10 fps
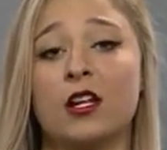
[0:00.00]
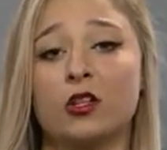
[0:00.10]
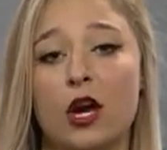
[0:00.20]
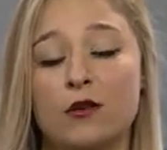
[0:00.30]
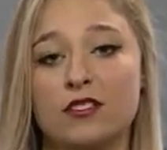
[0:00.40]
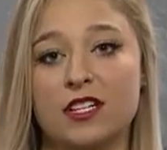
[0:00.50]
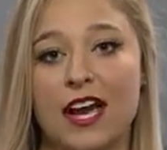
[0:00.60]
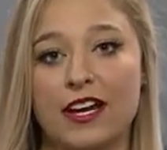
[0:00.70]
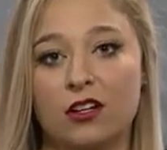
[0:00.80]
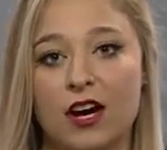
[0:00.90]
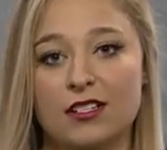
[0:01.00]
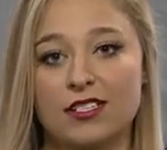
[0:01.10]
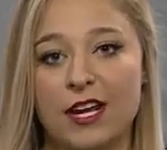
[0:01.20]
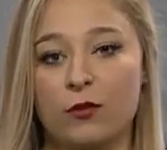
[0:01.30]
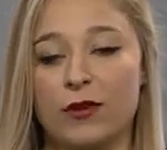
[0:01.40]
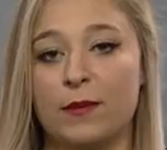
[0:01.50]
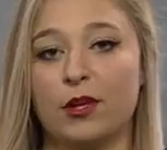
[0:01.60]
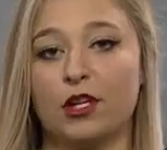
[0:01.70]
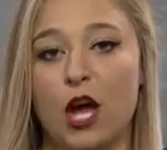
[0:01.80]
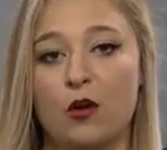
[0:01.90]
Lows tonight across the state will be
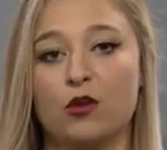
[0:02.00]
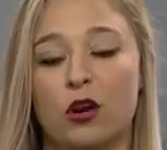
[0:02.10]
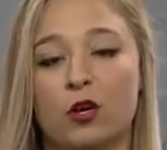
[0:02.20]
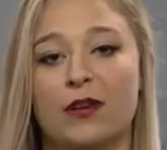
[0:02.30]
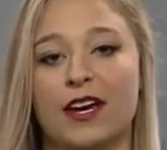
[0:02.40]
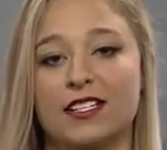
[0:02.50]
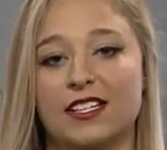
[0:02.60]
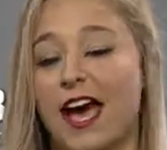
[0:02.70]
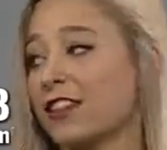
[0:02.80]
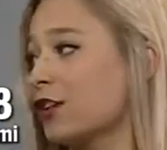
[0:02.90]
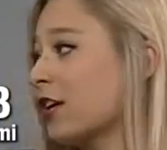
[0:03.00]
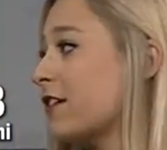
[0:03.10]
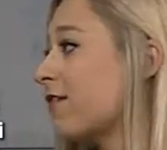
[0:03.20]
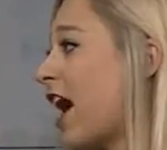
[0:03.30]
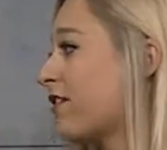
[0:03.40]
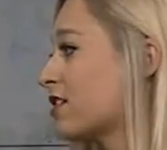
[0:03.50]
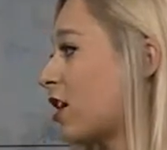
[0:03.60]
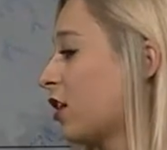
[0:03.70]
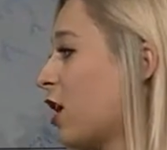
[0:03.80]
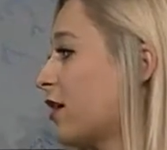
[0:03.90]
below normal because of that. 35 is
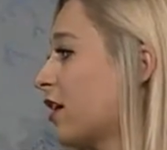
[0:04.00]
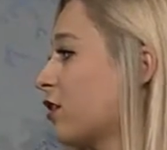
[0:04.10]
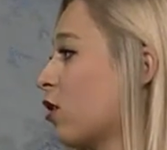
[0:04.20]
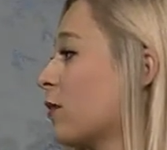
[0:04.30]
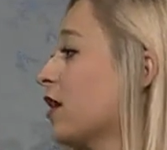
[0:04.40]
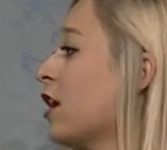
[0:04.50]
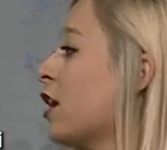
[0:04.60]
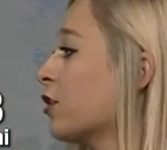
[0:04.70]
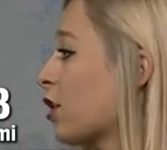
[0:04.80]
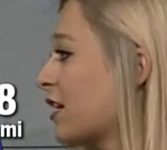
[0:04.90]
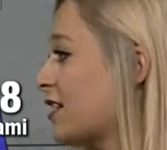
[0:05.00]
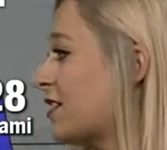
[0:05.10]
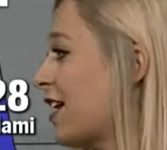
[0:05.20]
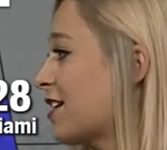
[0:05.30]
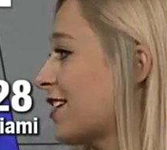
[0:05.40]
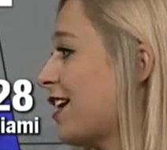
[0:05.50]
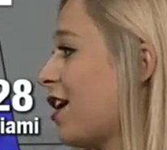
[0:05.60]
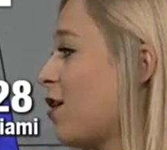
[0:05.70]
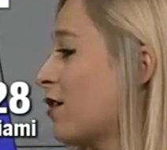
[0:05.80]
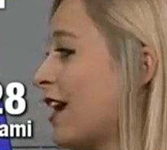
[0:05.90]
our low here in Norman, 36 in
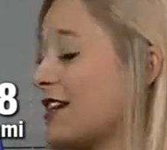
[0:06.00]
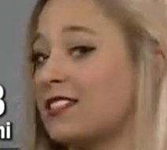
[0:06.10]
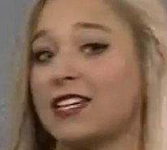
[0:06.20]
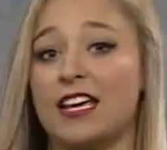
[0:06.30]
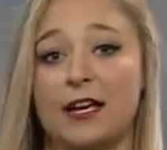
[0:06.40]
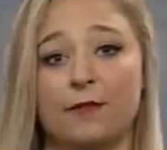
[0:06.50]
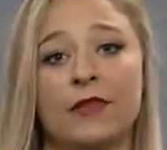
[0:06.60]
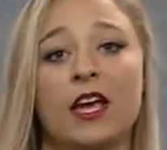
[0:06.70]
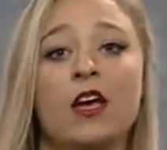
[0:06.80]
OKC.